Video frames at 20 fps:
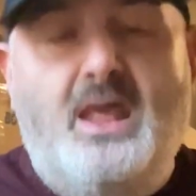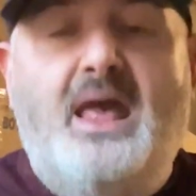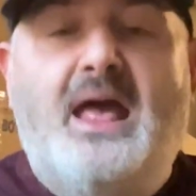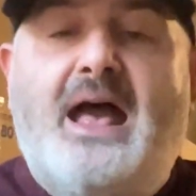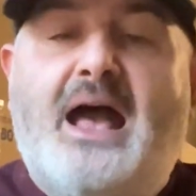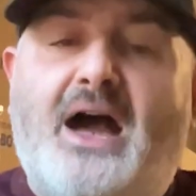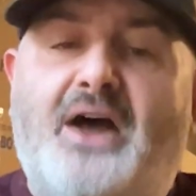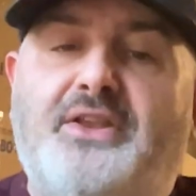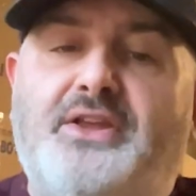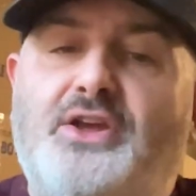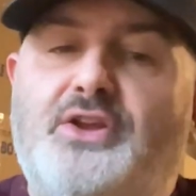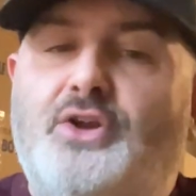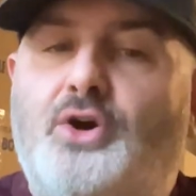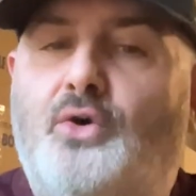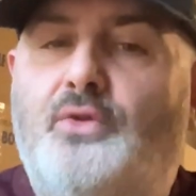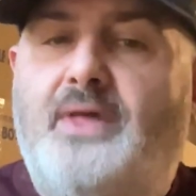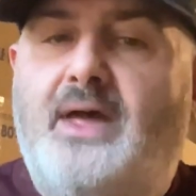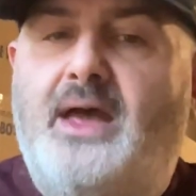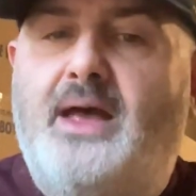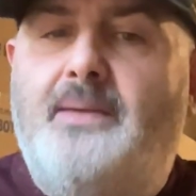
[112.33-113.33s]
How do you
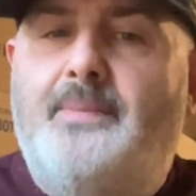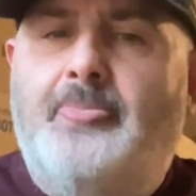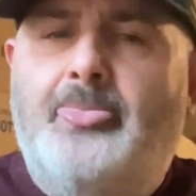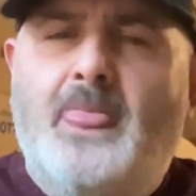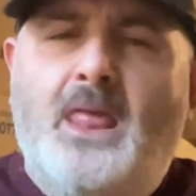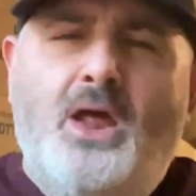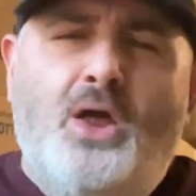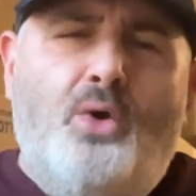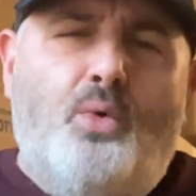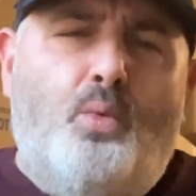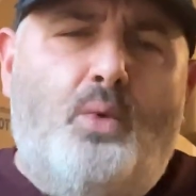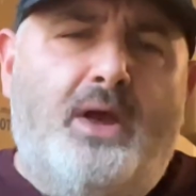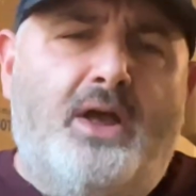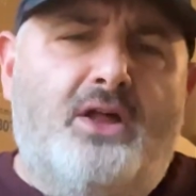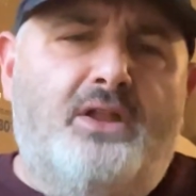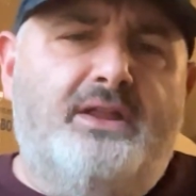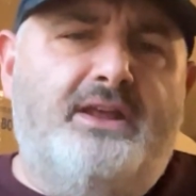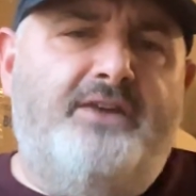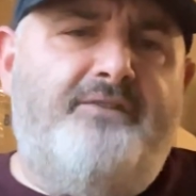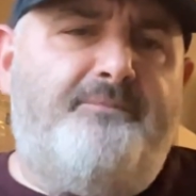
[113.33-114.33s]
know that?
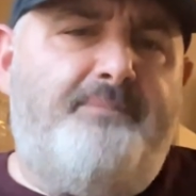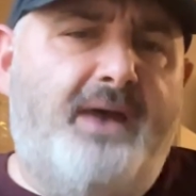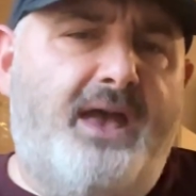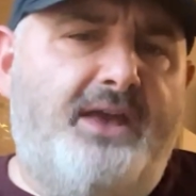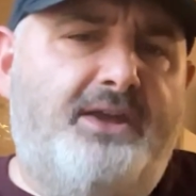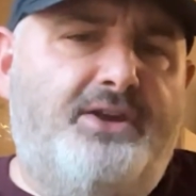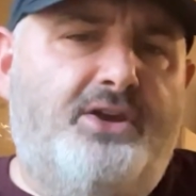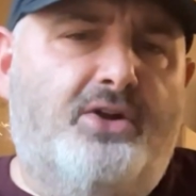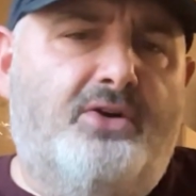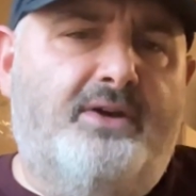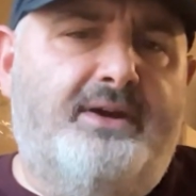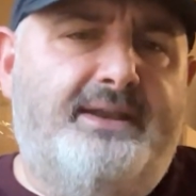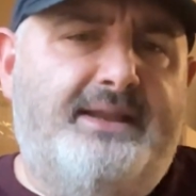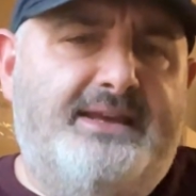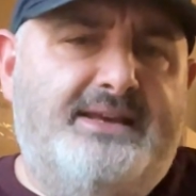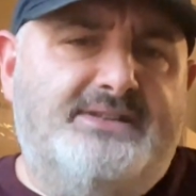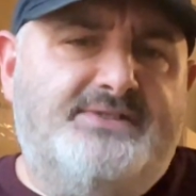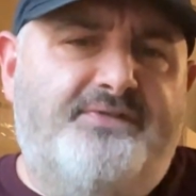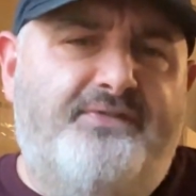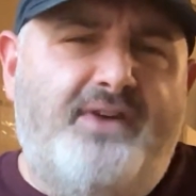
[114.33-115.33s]
Well, if pet urine
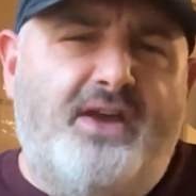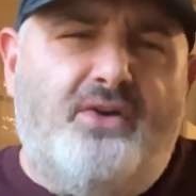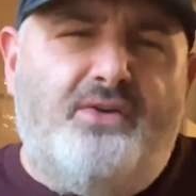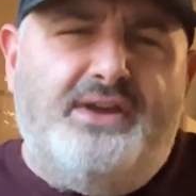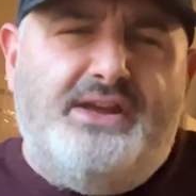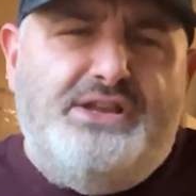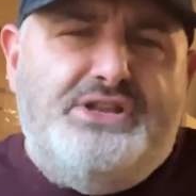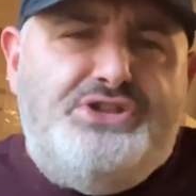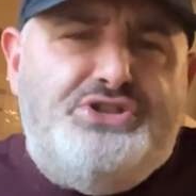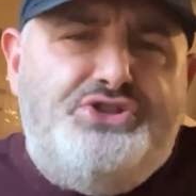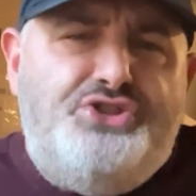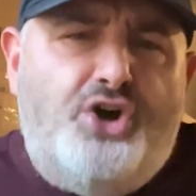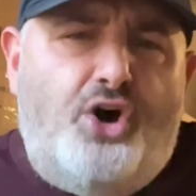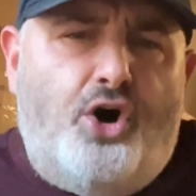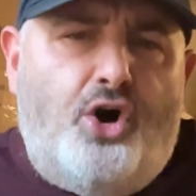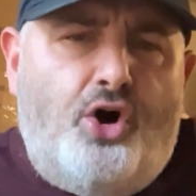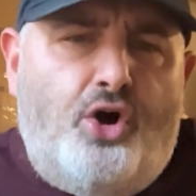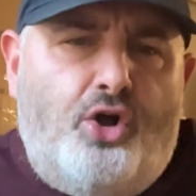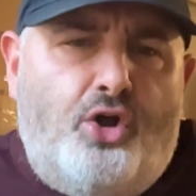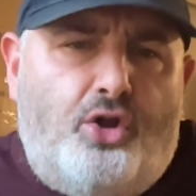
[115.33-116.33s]
is very
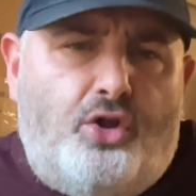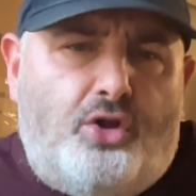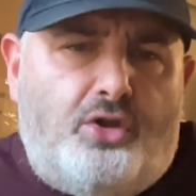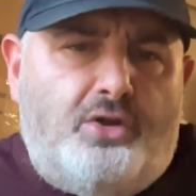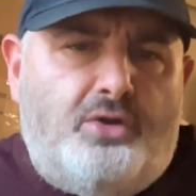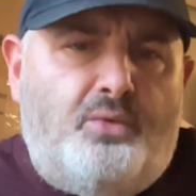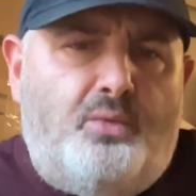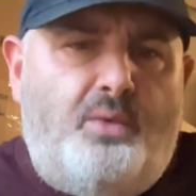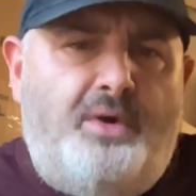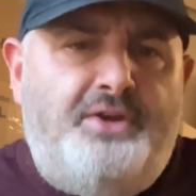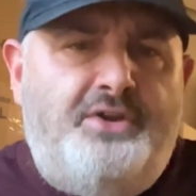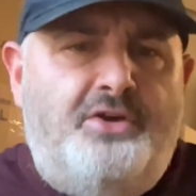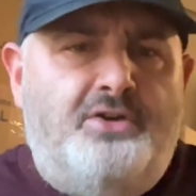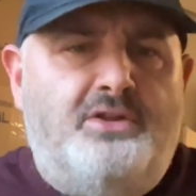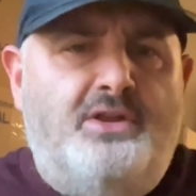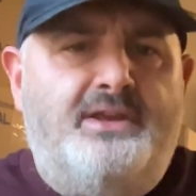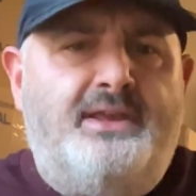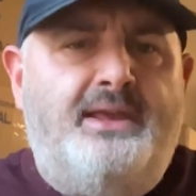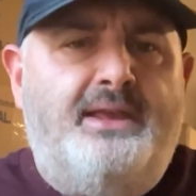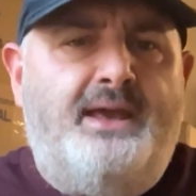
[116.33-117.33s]
dull when you're
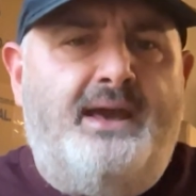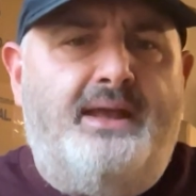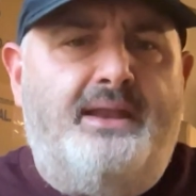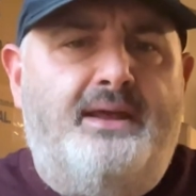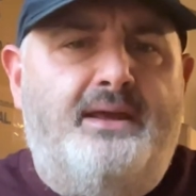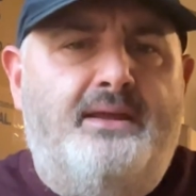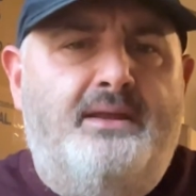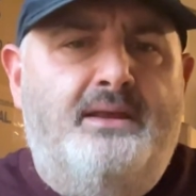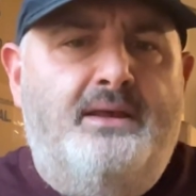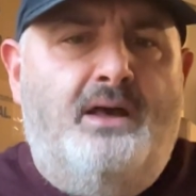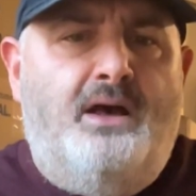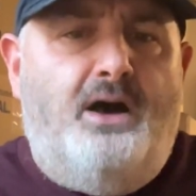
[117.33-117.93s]
looking at it